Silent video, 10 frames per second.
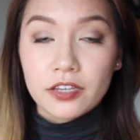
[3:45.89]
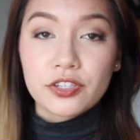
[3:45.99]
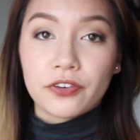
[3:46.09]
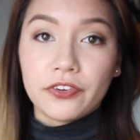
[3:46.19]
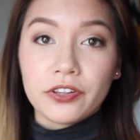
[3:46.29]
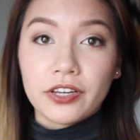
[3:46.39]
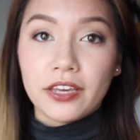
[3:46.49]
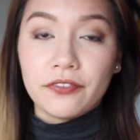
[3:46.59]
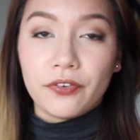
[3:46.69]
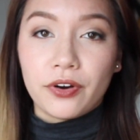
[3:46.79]
So if you're
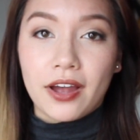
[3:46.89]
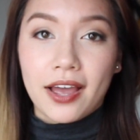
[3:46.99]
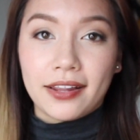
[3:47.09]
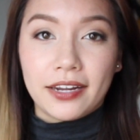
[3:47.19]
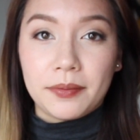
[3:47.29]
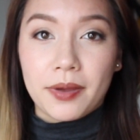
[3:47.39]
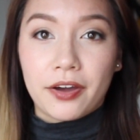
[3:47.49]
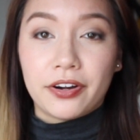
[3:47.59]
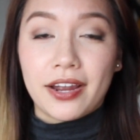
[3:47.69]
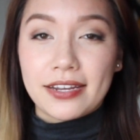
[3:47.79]
looking for a highlighting
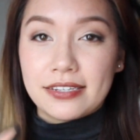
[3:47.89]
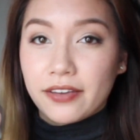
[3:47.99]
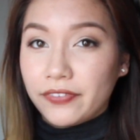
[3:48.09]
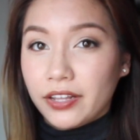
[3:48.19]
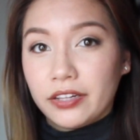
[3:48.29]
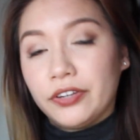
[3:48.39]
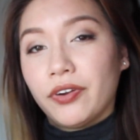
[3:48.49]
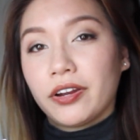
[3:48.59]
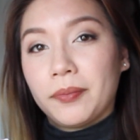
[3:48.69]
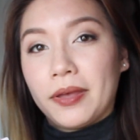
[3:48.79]
powder, I definitely
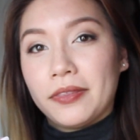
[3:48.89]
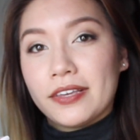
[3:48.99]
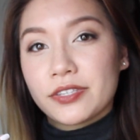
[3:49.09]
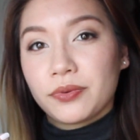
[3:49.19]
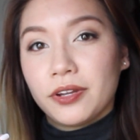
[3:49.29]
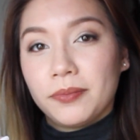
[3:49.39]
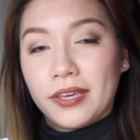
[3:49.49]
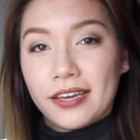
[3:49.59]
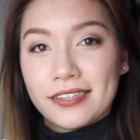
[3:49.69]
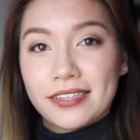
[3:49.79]
recommend this one
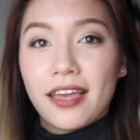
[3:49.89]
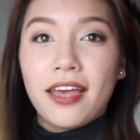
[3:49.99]
because